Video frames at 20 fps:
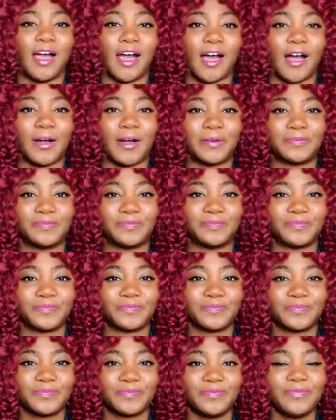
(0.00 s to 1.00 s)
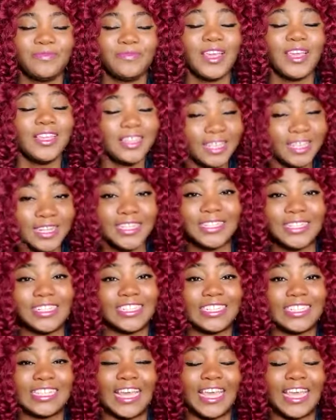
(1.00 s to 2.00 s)
The
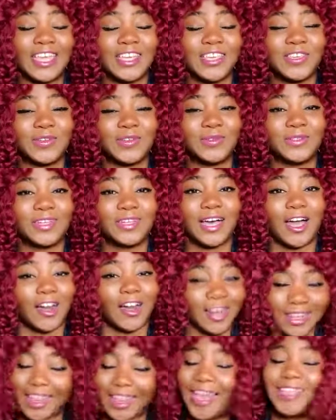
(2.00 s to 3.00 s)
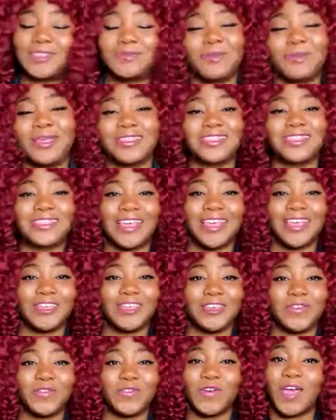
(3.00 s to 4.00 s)
listeners, thank you. Our classmates,
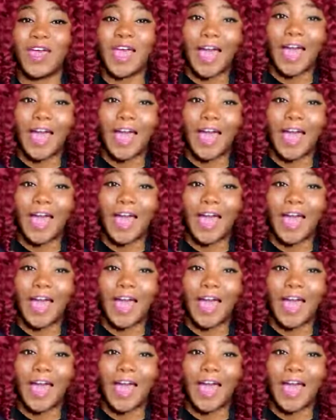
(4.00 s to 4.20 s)
thank you.